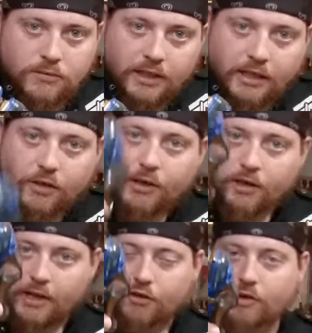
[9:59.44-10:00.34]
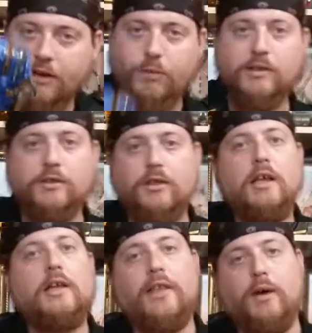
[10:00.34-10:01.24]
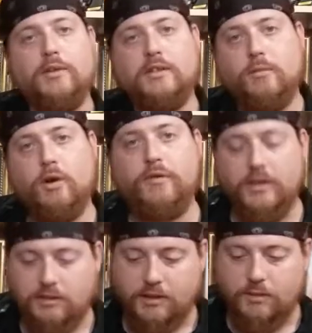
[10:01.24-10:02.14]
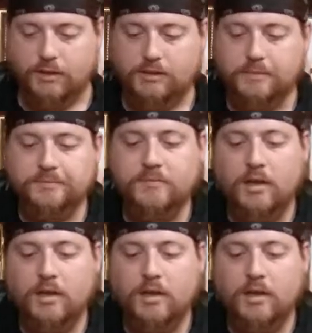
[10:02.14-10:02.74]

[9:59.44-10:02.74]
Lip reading: See, you hear that train whistle, that was the morphing sequence.